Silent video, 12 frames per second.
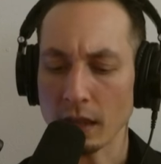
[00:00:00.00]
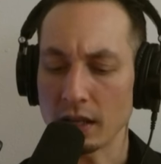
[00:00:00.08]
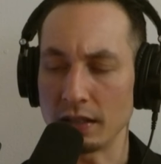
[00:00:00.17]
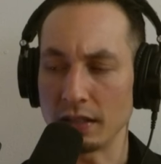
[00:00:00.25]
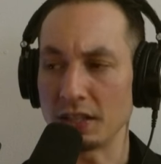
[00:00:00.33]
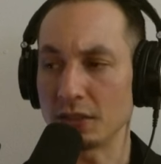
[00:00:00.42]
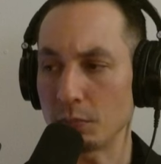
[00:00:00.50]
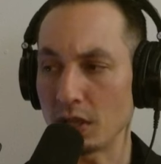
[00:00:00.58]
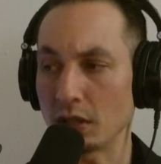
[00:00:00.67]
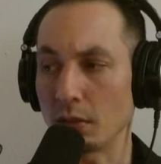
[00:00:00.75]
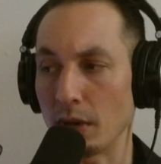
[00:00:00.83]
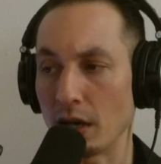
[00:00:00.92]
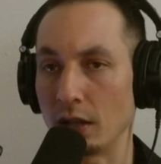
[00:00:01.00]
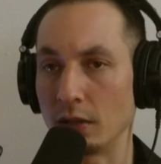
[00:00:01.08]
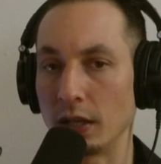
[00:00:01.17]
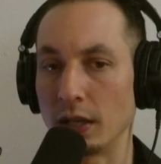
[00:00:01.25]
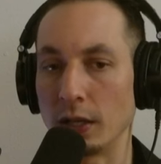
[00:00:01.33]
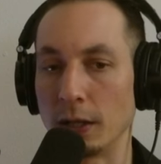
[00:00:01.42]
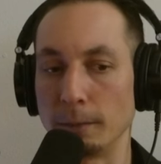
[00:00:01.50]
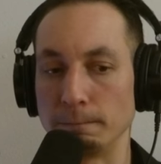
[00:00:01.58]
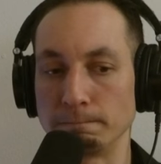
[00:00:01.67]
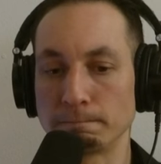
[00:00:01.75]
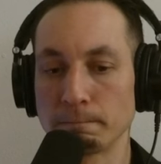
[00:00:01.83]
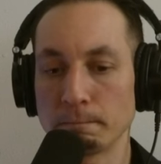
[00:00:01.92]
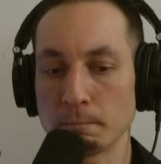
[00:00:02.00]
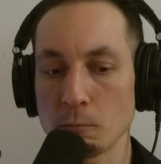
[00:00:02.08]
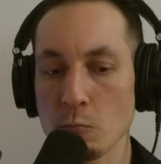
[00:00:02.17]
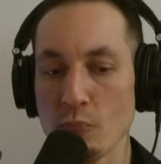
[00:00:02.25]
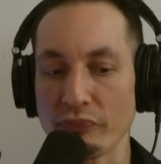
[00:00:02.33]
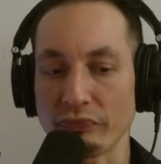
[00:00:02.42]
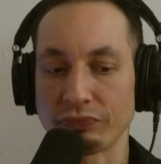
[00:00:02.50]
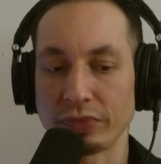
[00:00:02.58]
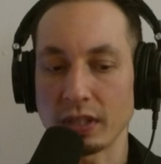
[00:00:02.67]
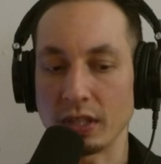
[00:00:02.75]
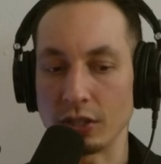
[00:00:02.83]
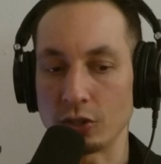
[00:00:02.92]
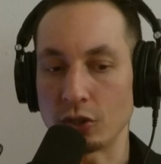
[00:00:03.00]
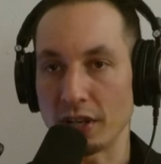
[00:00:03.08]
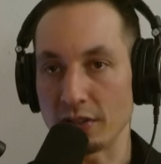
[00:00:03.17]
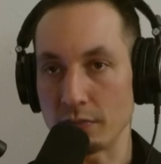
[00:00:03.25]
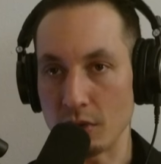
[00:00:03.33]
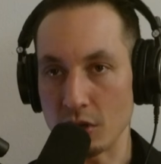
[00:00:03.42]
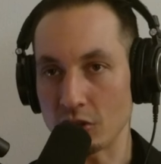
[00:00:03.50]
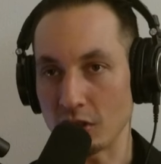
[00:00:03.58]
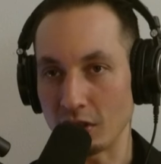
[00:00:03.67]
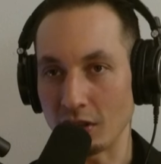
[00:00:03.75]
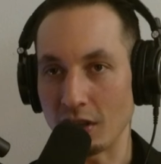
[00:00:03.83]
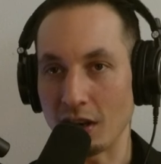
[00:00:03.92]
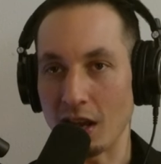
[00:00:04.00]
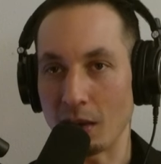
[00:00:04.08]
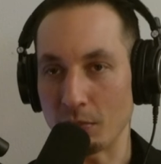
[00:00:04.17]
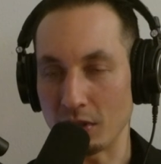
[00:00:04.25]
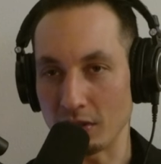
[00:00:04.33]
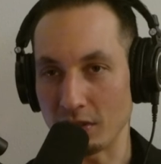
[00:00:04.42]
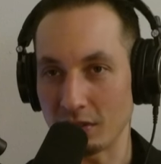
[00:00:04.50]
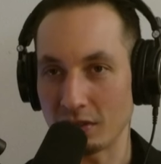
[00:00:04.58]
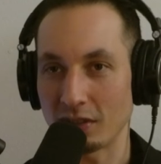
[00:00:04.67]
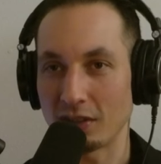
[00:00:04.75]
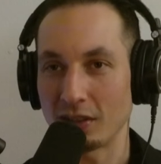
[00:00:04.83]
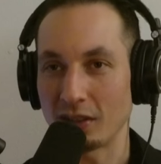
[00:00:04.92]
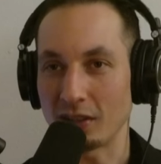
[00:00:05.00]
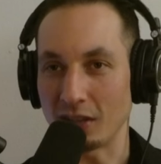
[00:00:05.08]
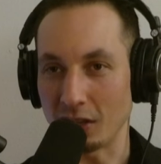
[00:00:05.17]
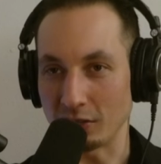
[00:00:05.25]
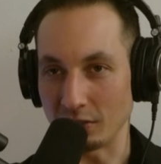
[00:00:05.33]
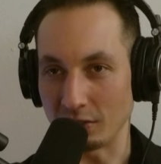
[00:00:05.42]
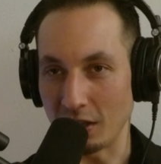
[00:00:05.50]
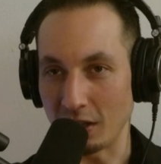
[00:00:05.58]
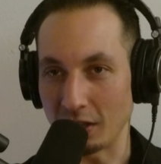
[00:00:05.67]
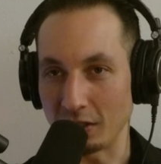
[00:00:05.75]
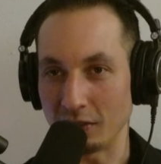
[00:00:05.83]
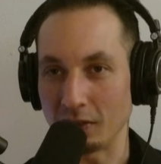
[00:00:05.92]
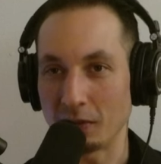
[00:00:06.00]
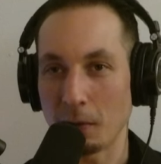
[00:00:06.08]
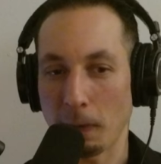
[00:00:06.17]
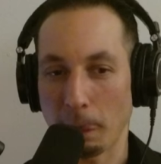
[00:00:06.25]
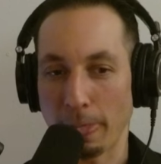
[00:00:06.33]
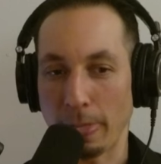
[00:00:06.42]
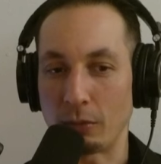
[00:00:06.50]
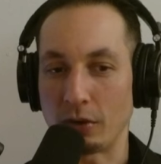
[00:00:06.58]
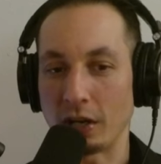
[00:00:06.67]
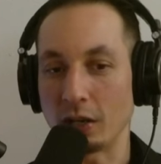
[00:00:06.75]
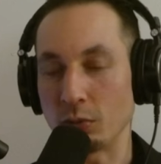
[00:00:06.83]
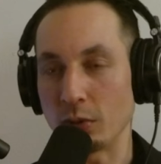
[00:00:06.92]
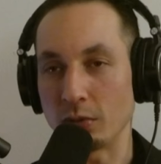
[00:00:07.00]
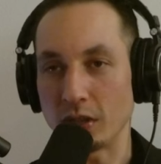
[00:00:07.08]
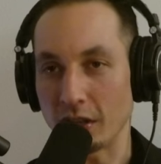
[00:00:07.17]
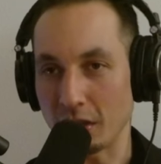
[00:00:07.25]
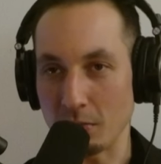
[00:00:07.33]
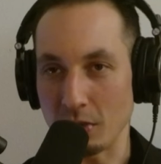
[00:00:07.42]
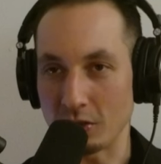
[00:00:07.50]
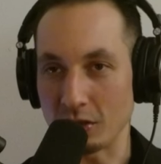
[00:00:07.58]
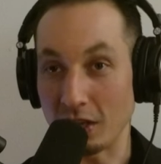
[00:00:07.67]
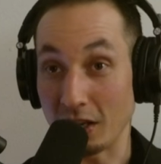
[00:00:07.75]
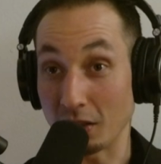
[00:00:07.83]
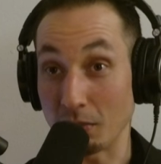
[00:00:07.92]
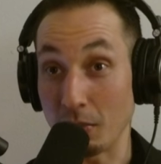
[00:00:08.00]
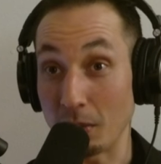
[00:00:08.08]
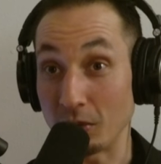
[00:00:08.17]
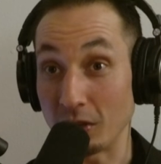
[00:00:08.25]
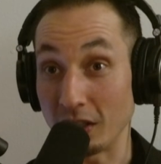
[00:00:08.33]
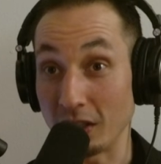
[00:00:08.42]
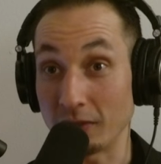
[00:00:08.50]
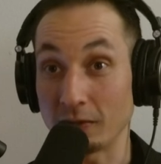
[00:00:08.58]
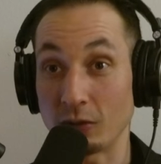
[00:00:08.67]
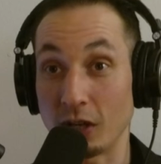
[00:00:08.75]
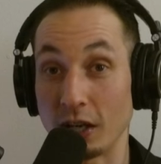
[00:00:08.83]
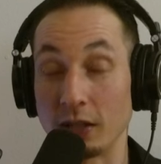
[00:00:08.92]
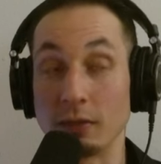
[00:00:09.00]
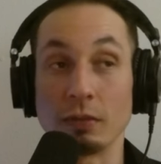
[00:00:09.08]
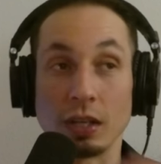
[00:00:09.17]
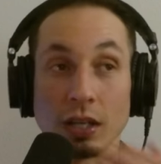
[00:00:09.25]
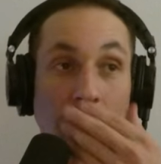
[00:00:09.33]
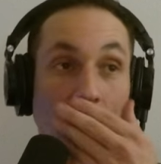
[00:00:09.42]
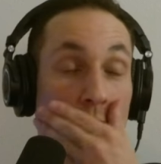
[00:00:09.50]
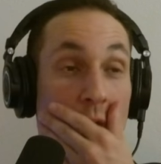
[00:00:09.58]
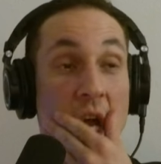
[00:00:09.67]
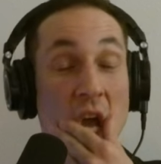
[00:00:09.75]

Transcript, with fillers: and they speak about um, a transmission that happens down the line, right? And we were talking about genetic memory, right? And